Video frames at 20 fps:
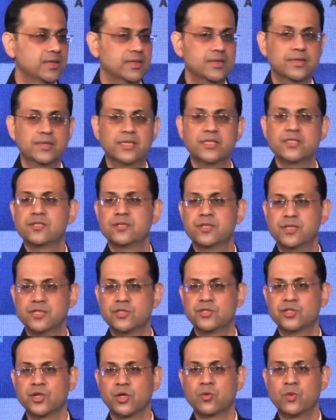this
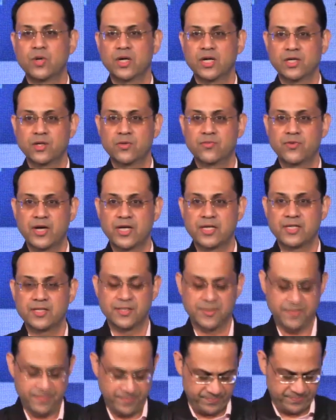digital world of ours.
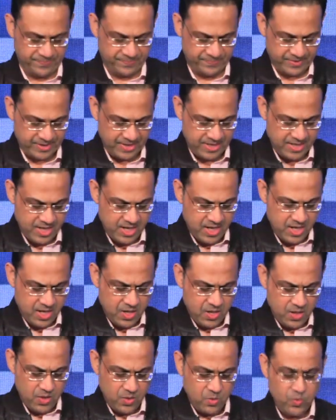
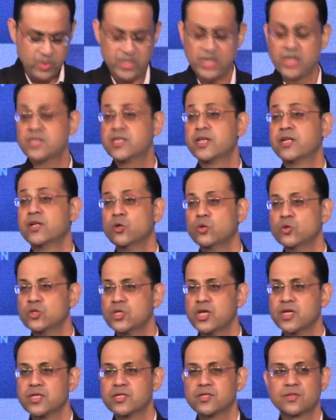Winners and
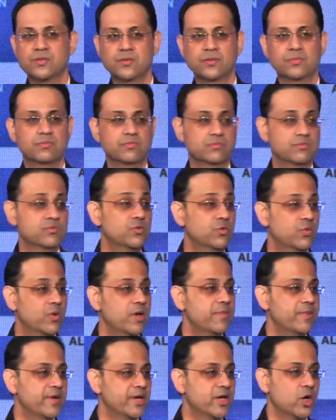losers will
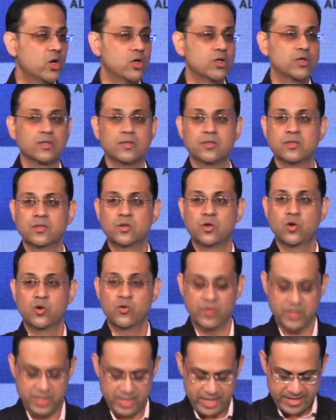be known over
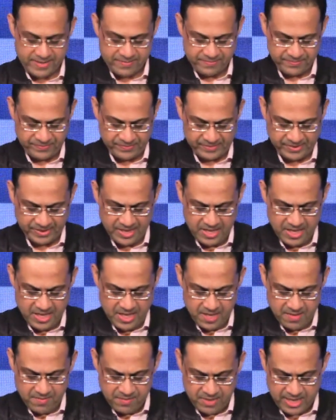time,
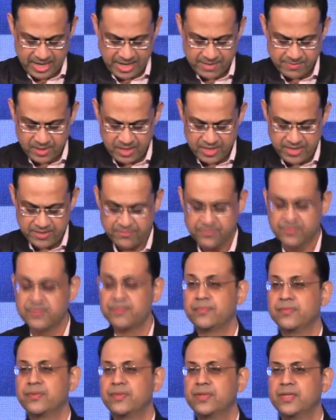but I believe
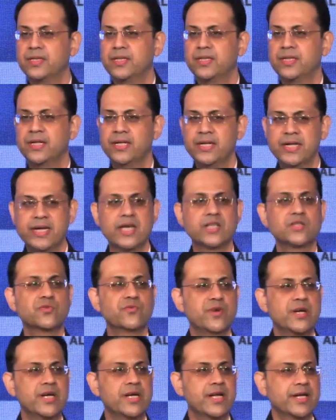India's
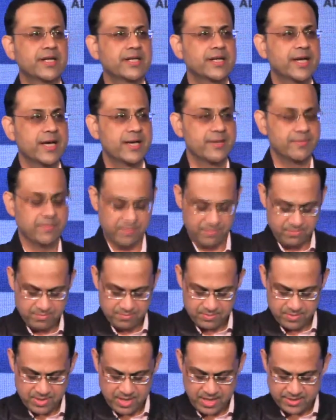FinTech time
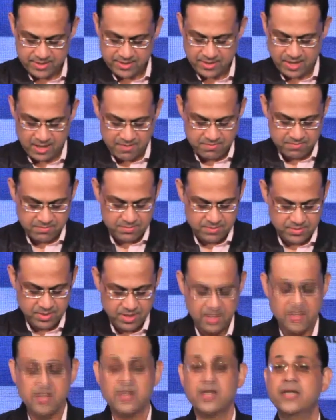has come,
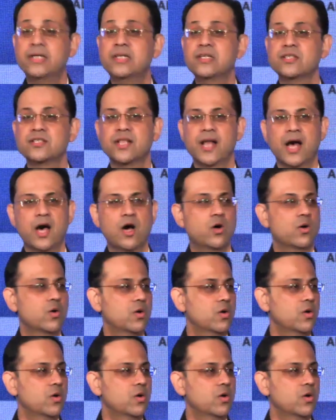it is now,